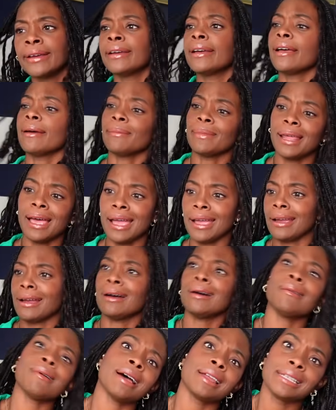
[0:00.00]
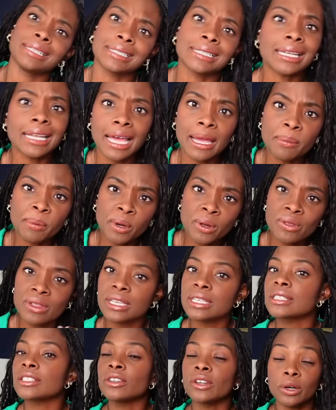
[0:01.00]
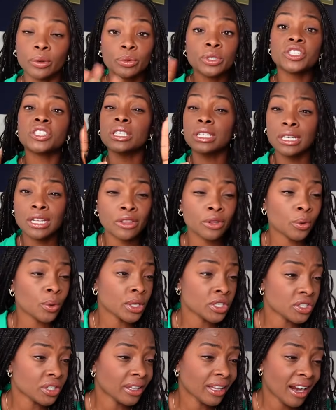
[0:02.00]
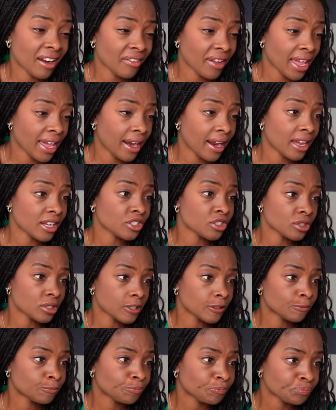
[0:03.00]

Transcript: am like, oh, I need to lipo this, you know, which is another question that I've had actually.